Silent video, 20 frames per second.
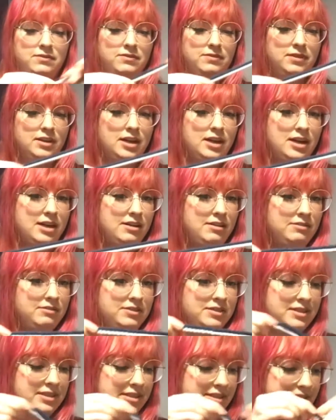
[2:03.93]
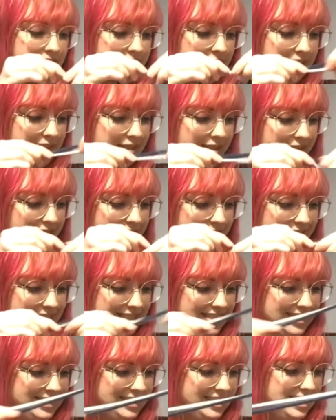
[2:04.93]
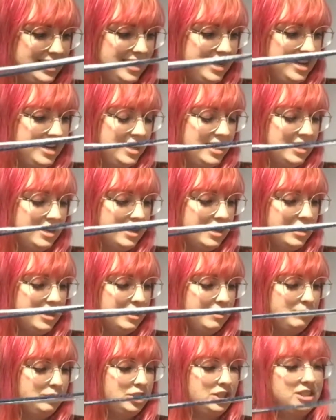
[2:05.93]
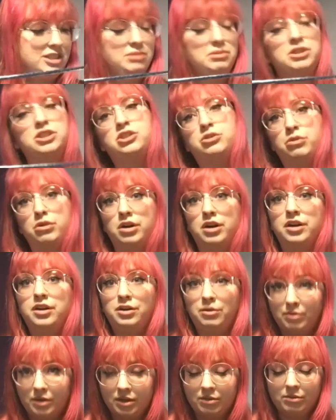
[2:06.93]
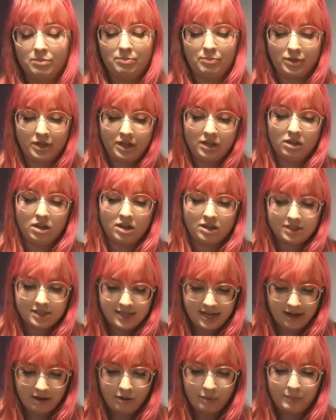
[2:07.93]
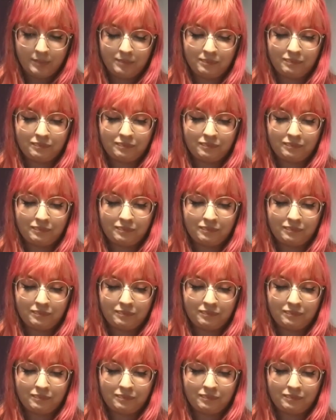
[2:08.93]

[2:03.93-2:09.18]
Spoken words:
5, 6. Just to be sure, you want a pretty long tail.